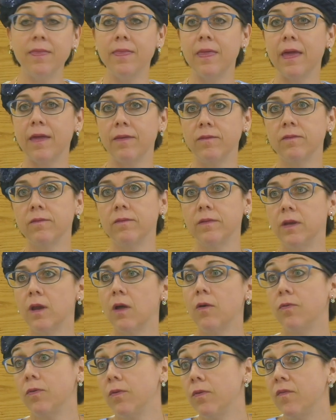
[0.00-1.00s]
And, and you
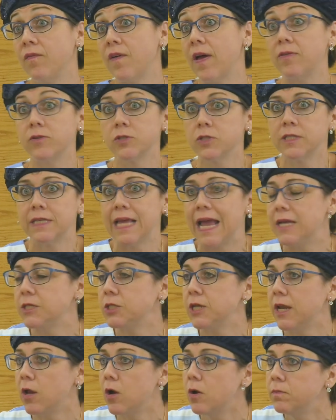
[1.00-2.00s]
know, their father's going to say, how'd
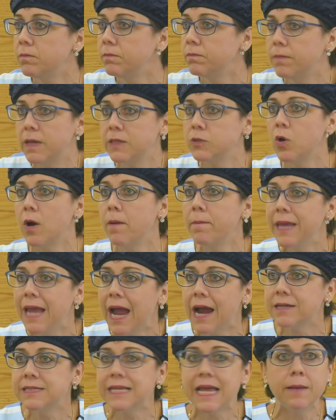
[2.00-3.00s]
you get home? Madua
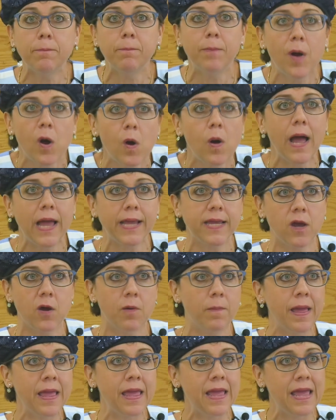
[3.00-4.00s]
miharten bo
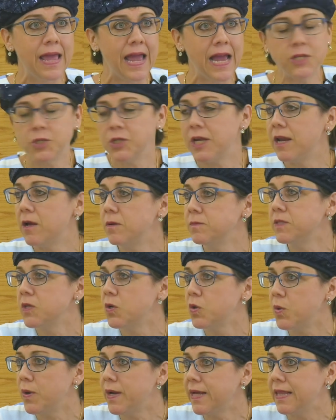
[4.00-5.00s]
hayom. How'd you get home
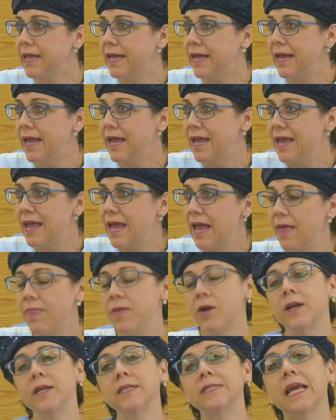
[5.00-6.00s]
so quickly? And
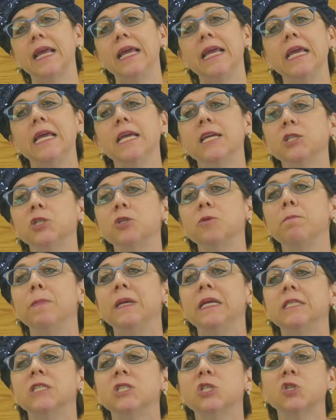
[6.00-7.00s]
they're going to say, Ish
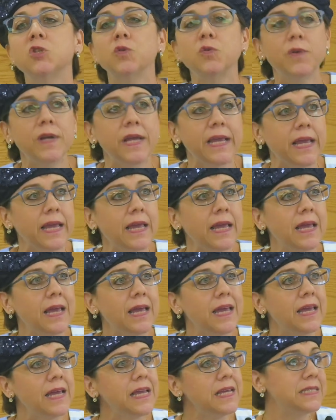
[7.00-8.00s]
Mitzri
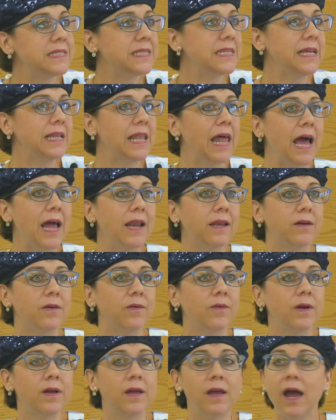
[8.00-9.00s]
hitzilanu.
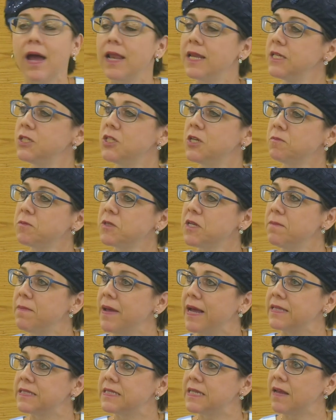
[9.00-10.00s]
An Egyptian
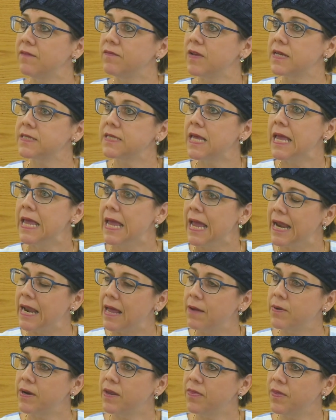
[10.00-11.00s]
man saved us. And
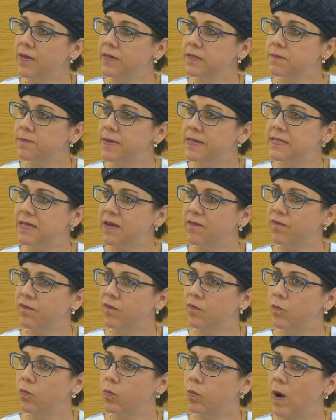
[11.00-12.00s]
I want to think to myself,
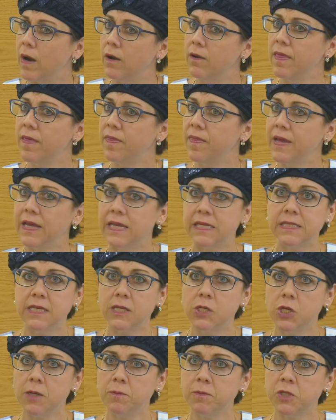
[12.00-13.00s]
why do they think he's
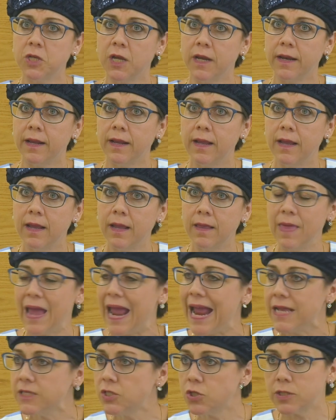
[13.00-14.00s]
Egyptian? The
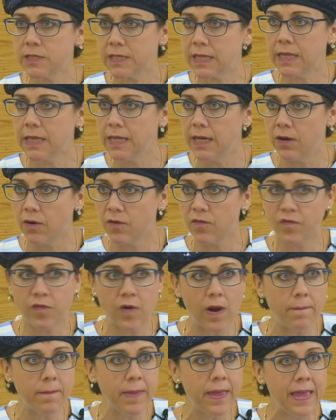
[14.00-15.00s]
answer is clear
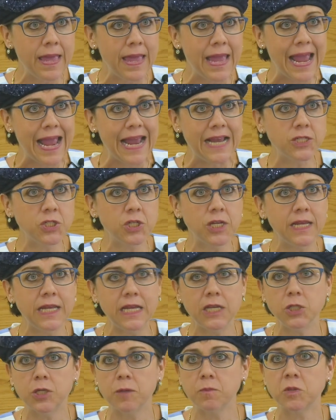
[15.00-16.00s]
from ancient
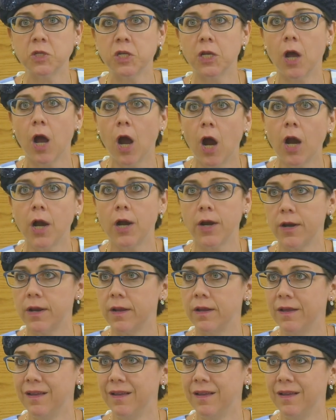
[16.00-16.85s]
Egyptian art.